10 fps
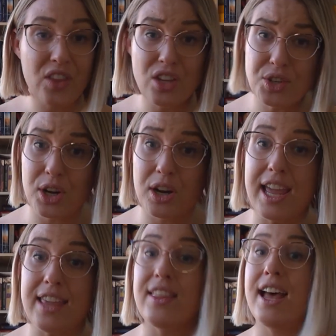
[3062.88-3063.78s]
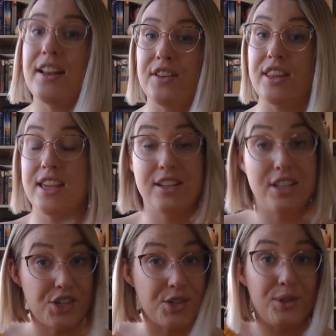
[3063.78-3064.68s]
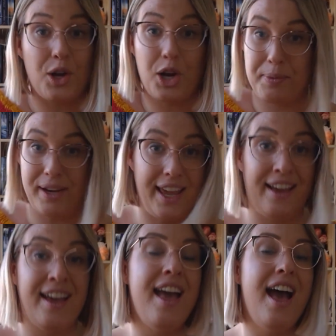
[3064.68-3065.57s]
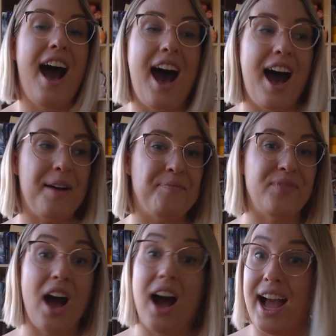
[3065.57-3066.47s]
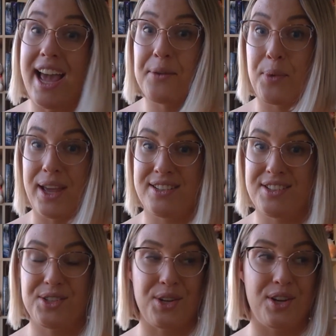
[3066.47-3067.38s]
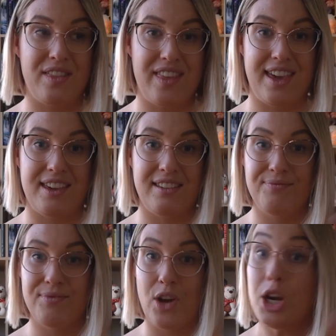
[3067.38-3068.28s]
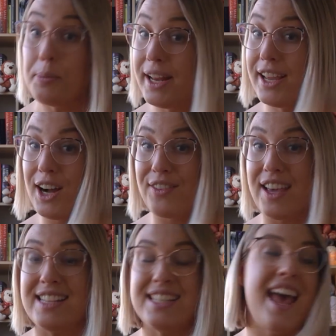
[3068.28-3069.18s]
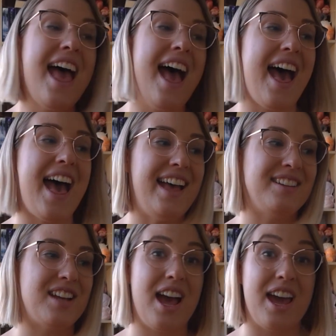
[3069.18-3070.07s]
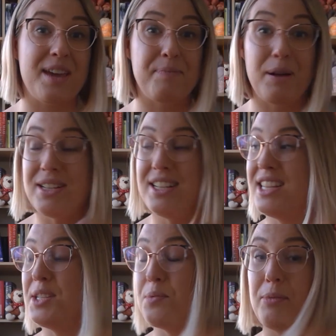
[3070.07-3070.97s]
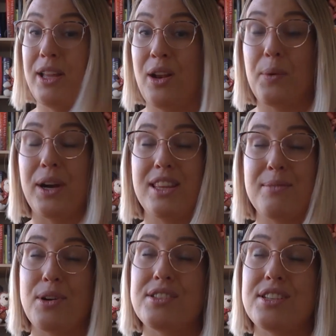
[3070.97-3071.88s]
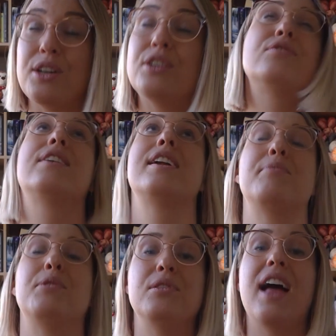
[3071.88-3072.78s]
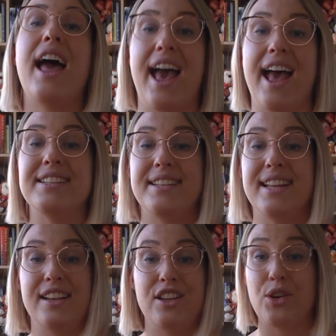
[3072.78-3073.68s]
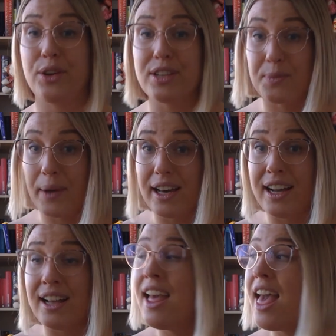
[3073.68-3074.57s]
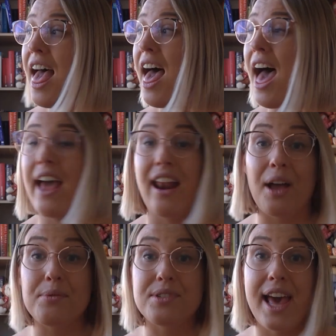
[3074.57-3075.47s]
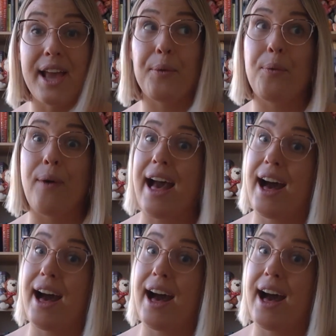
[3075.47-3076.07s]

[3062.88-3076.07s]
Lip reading: So in the initial opening, I went to the opening of it, and I bumped into this woman wearing the most incredible hand knit yoke sweater, and I was like, wow,